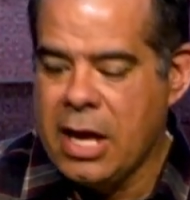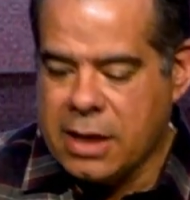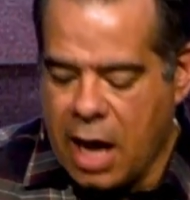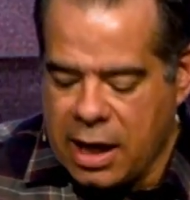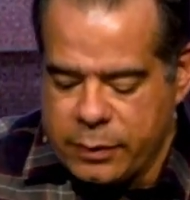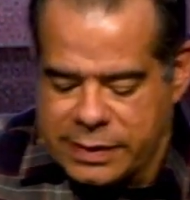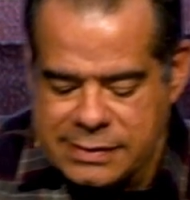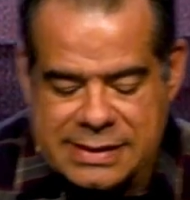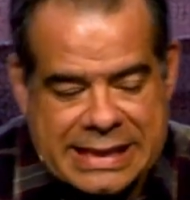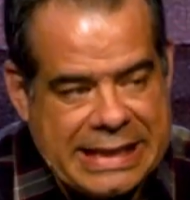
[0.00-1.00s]
God with
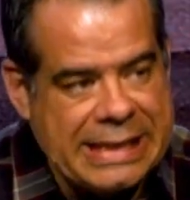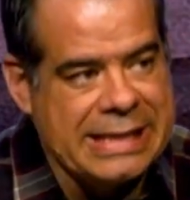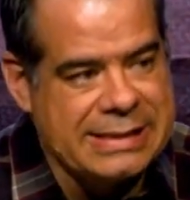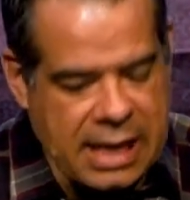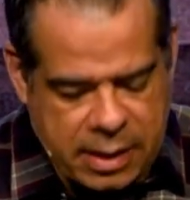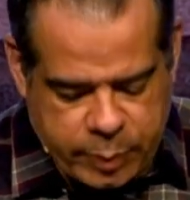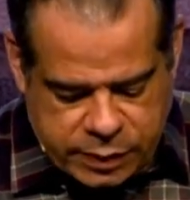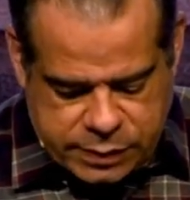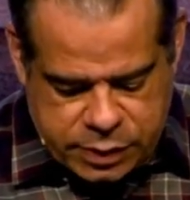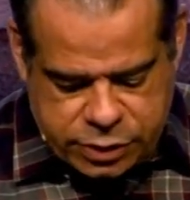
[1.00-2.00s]
skin, the second
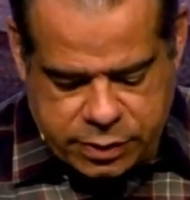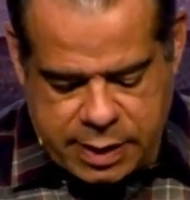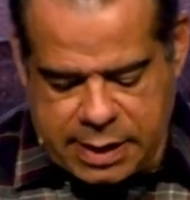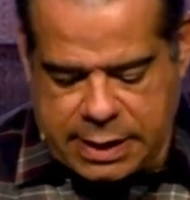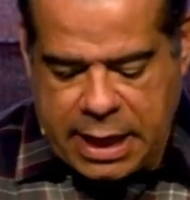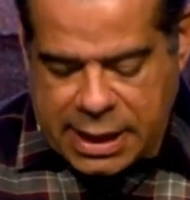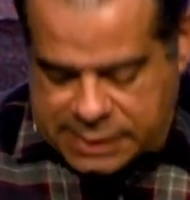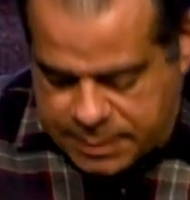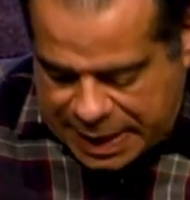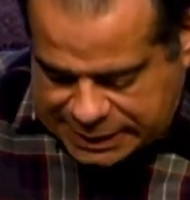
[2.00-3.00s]
person of the Trinity. Does
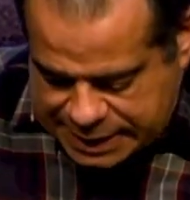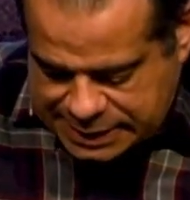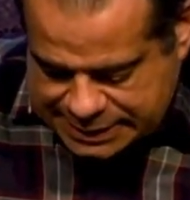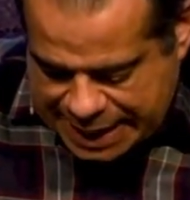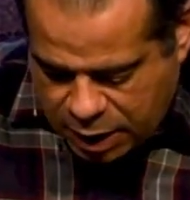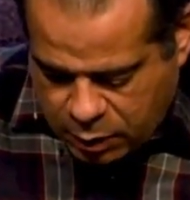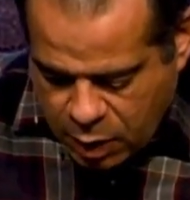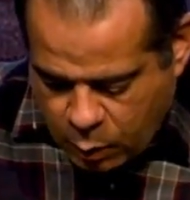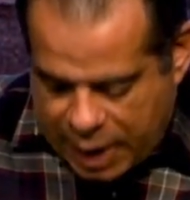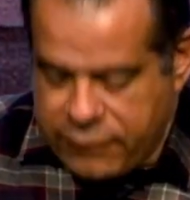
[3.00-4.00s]
it make sense now
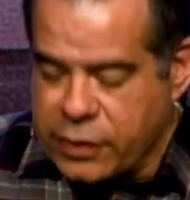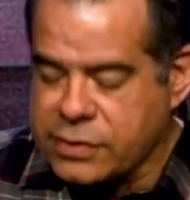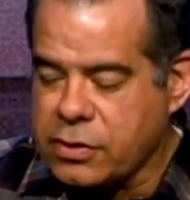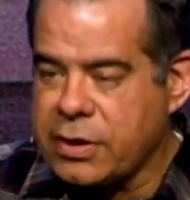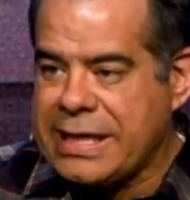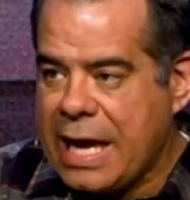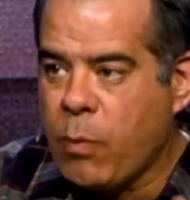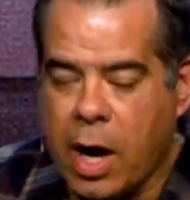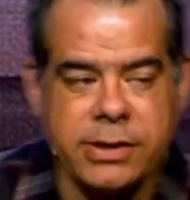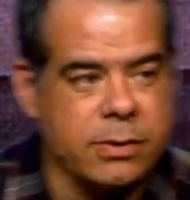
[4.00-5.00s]
why verse 30 they
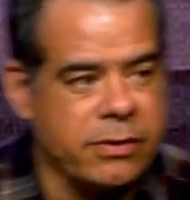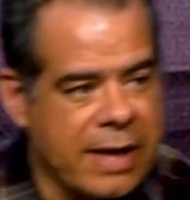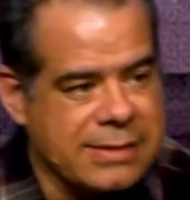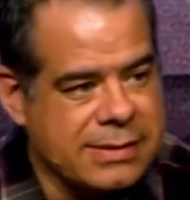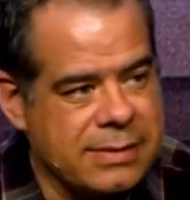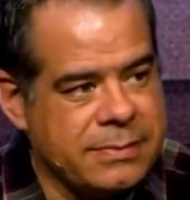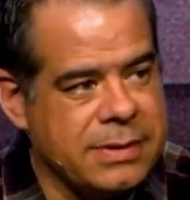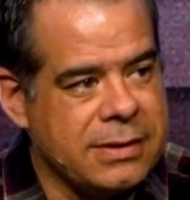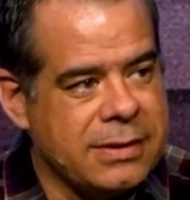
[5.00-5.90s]
want to arrest him?